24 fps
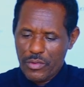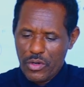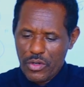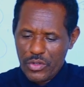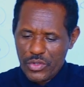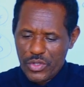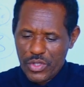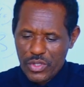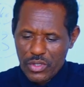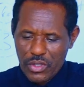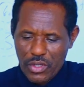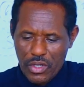
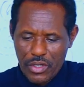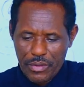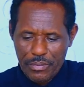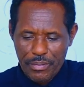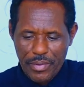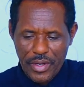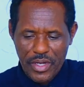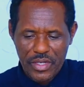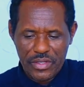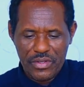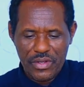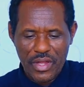module on
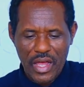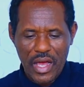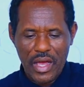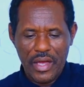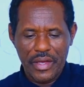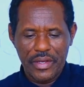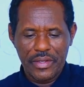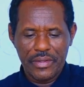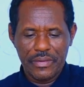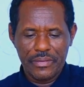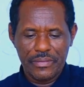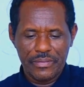page
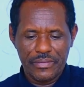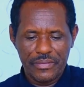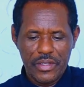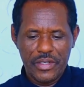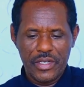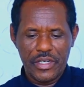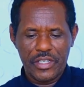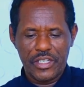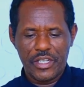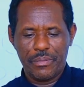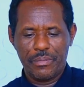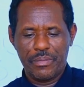9,
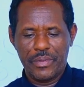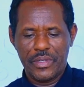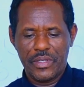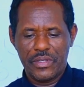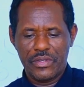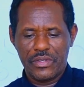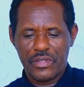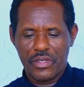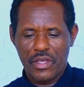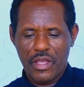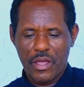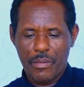leadership
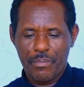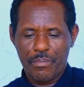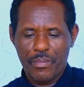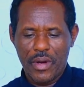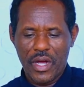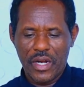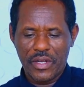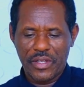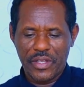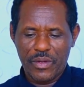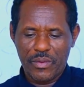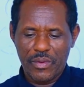is a
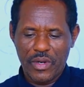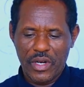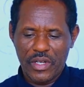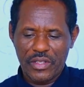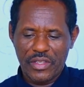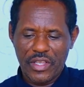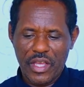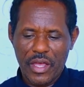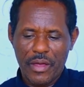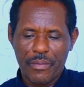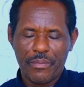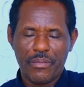
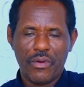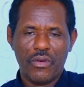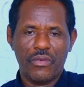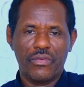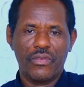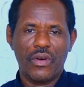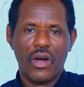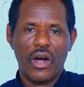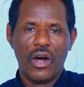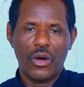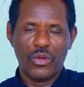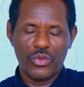particular type of
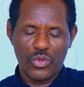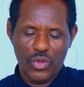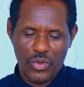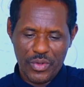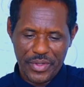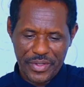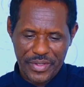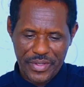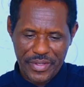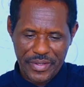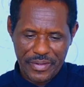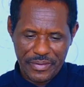
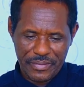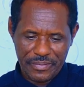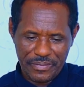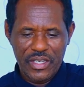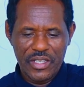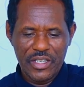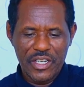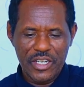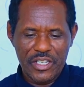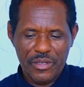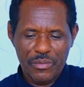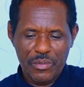authority.
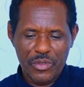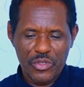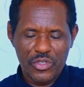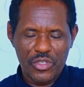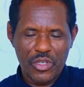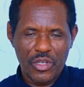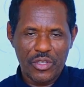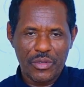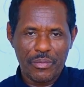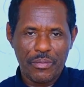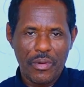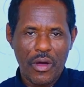Leadership
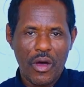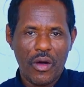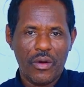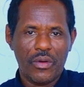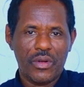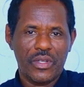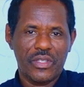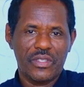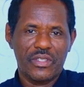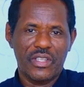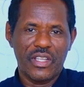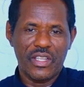without
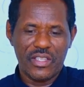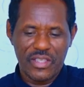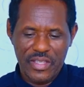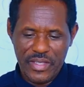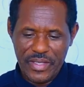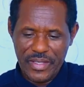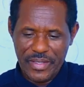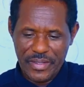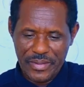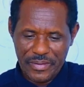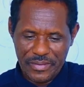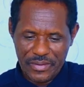power is
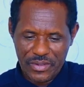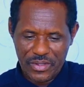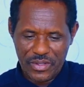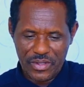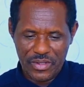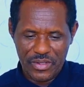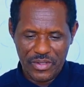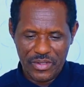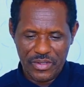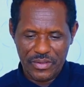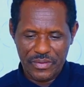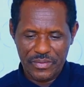nothing, so
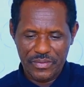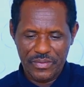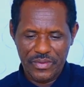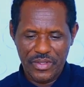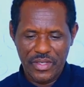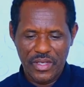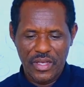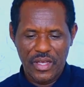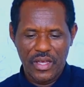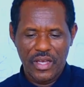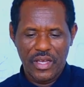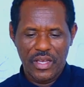
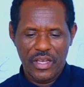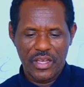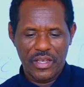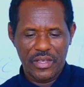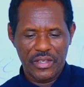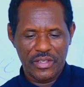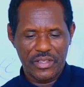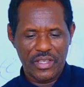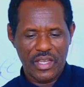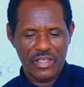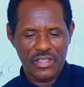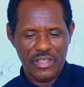
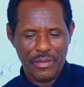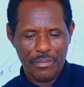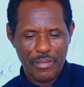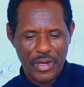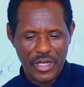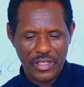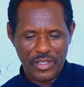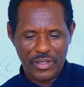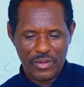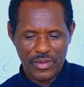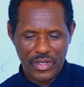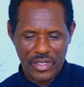it has a
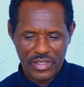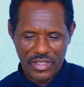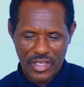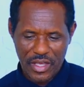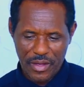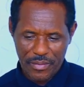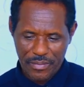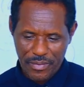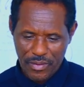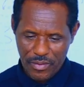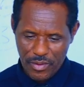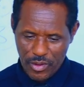particular
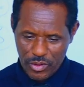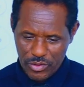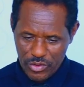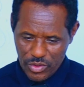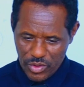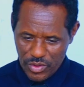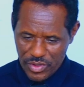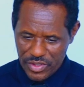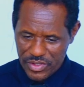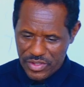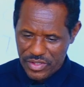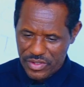type of
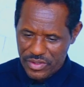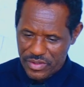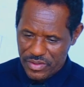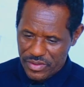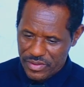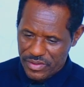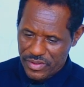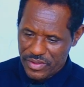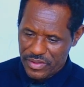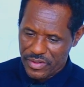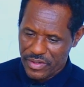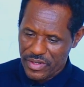authority
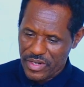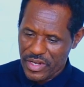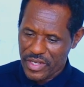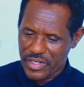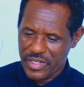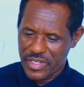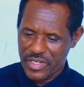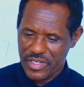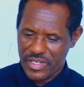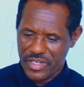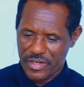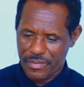
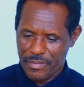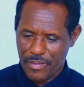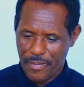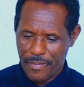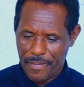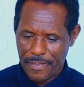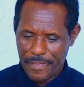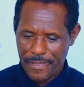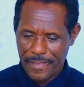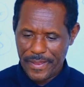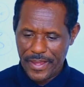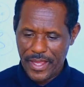relationship.
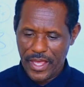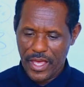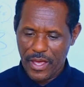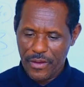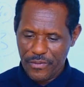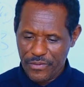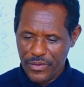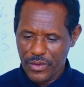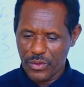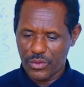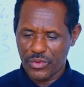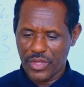
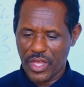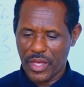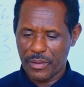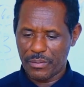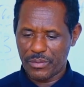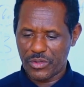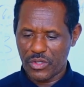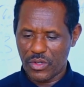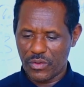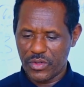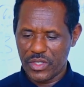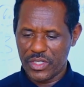A few
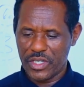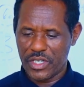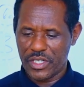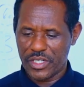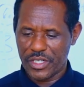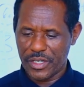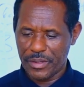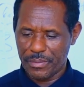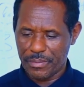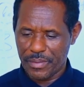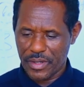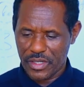types of
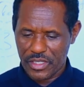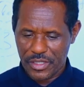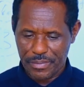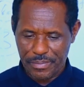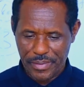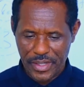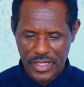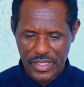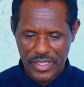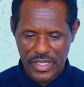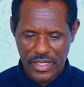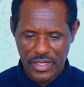leadership
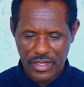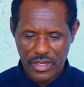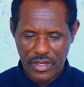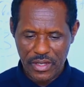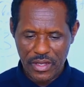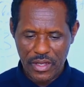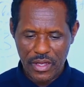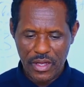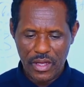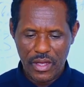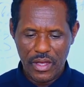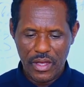expression